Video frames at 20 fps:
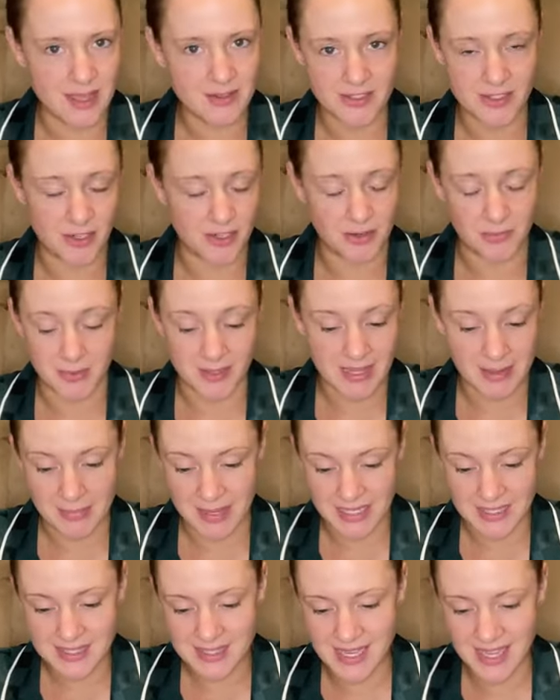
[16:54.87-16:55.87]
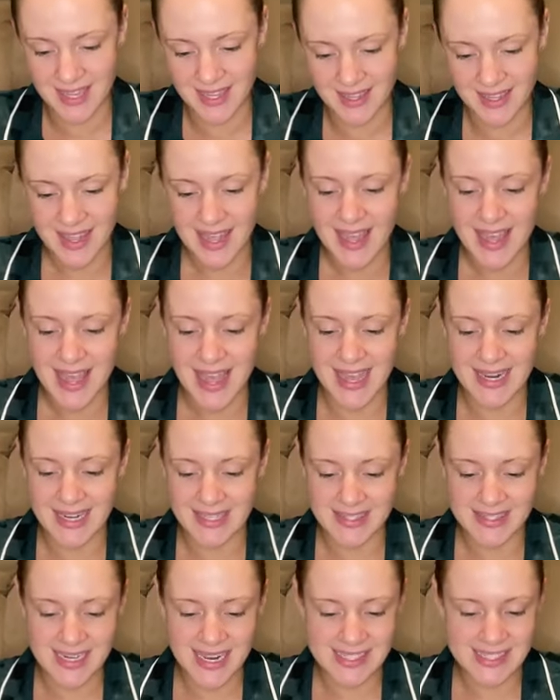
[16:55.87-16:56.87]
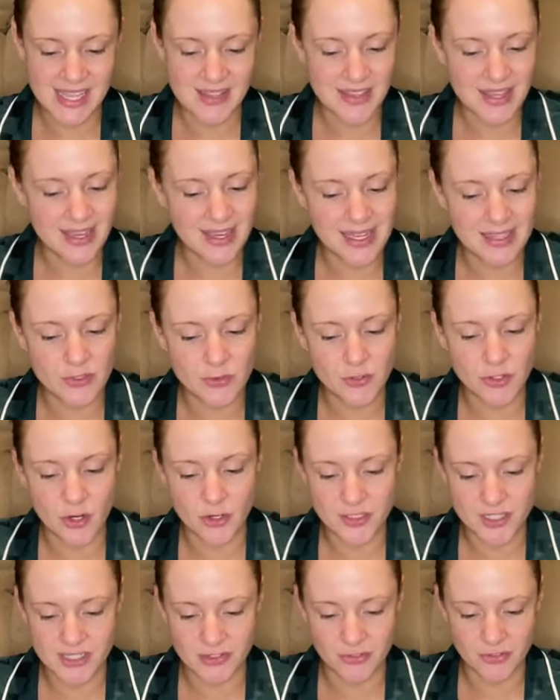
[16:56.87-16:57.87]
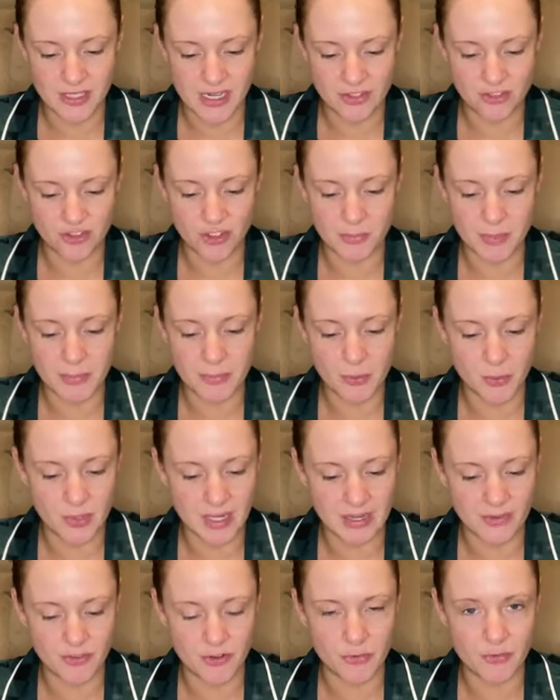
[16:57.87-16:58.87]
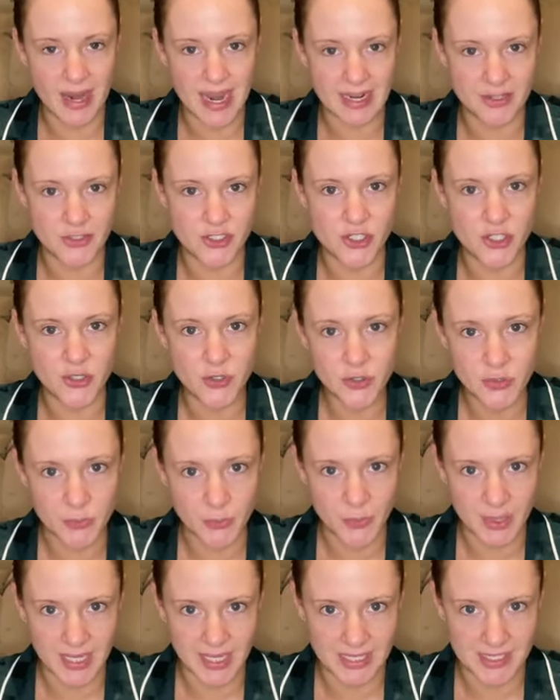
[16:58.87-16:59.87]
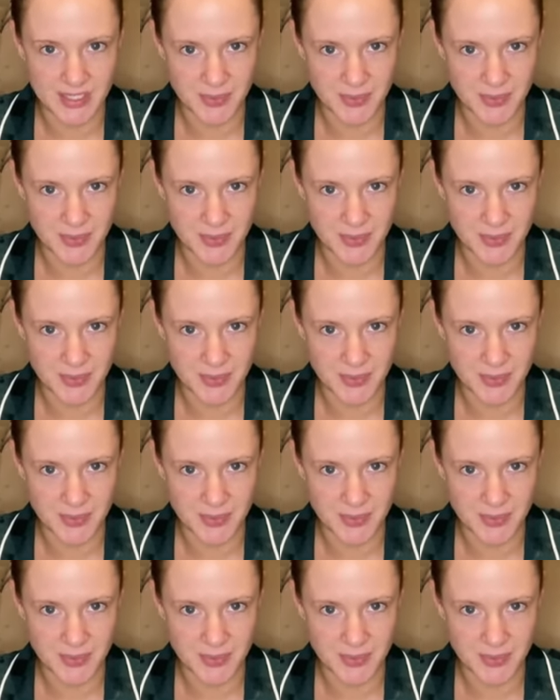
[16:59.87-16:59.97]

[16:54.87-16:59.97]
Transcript: Don't know what that means. And other days I think I look no different and should be booking for round 2 in